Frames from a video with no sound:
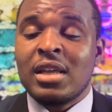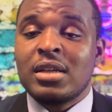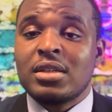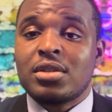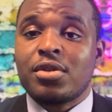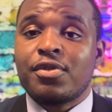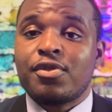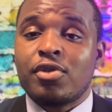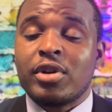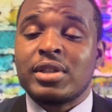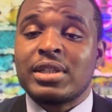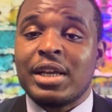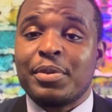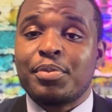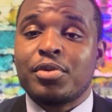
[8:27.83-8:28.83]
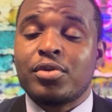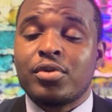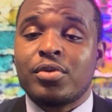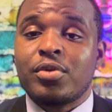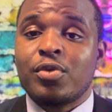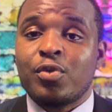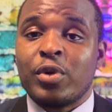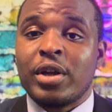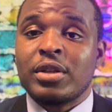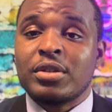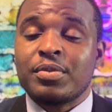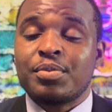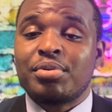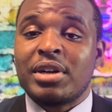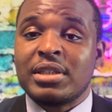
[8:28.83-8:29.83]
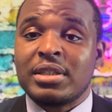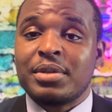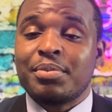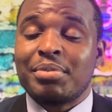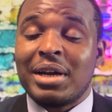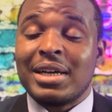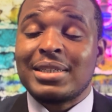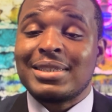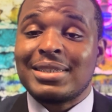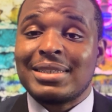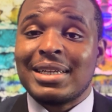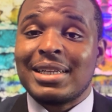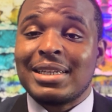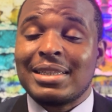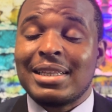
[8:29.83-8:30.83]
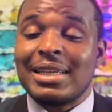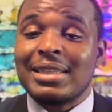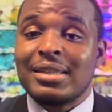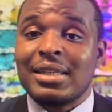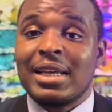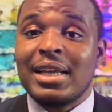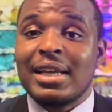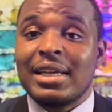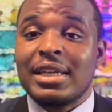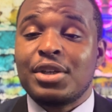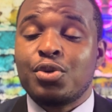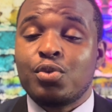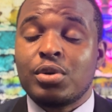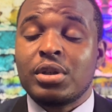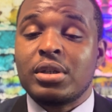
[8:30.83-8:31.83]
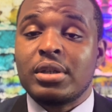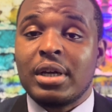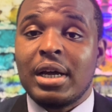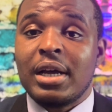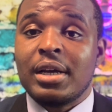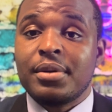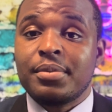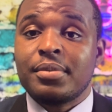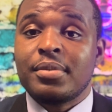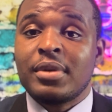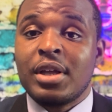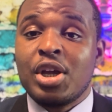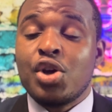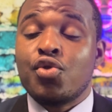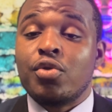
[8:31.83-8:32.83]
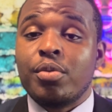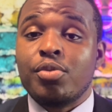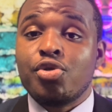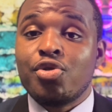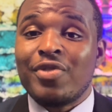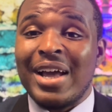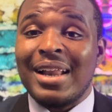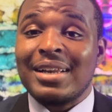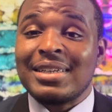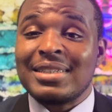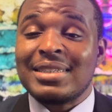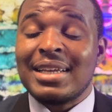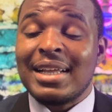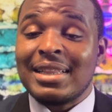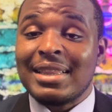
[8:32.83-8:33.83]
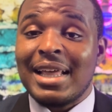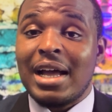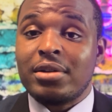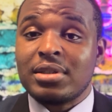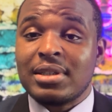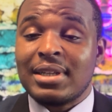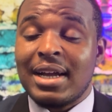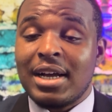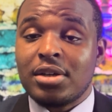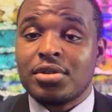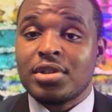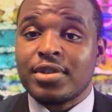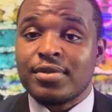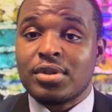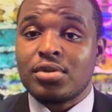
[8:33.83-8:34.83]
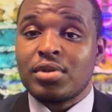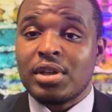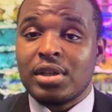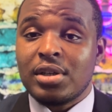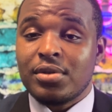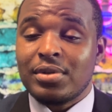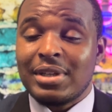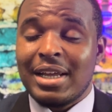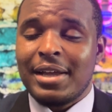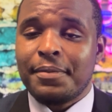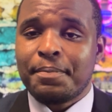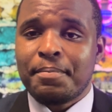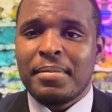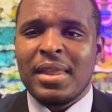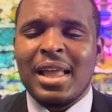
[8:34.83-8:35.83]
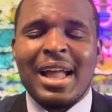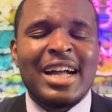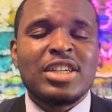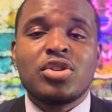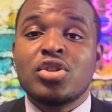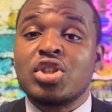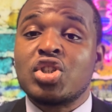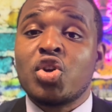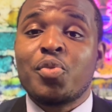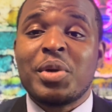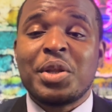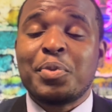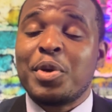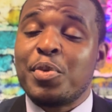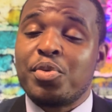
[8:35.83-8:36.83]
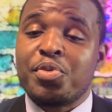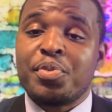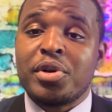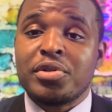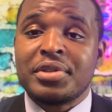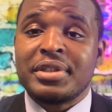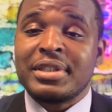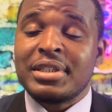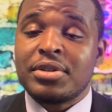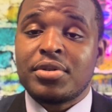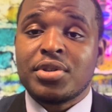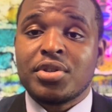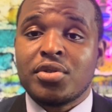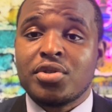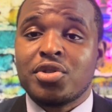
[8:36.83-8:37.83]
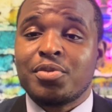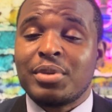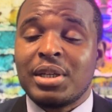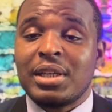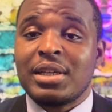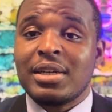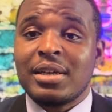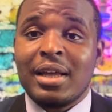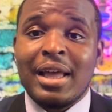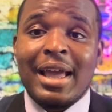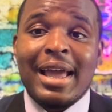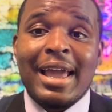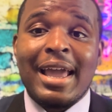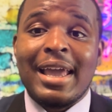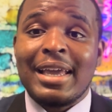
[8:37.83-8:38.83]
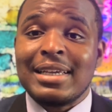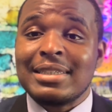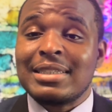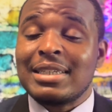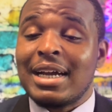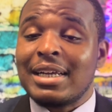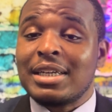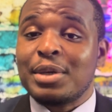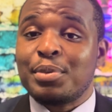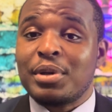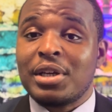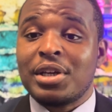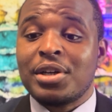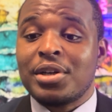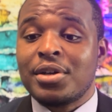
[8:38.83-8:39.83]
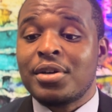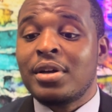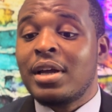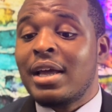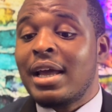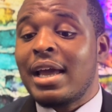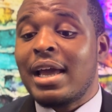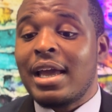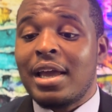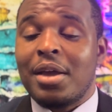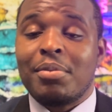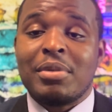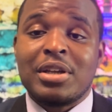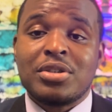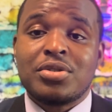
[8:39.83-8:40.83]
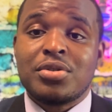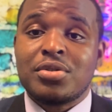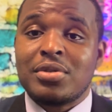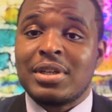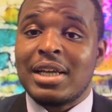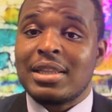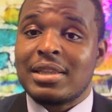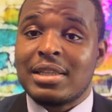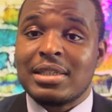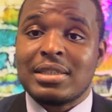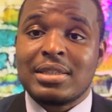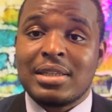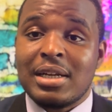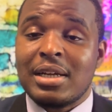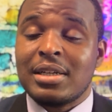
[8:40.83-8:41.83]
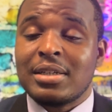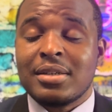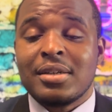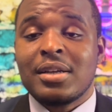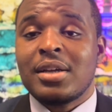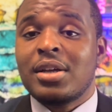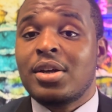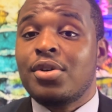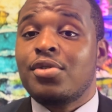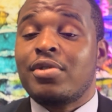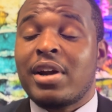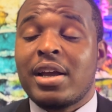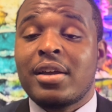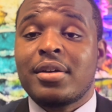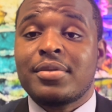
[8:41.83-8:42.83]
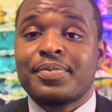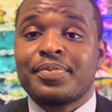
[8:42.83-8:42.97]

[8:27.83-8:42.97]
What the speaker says: So for example, when President Biden stated that he would remove at least $10,000 of student loan debt, I saw so many people posting it on social media. Hey, sign up here. Hey, make sure you get this done, right?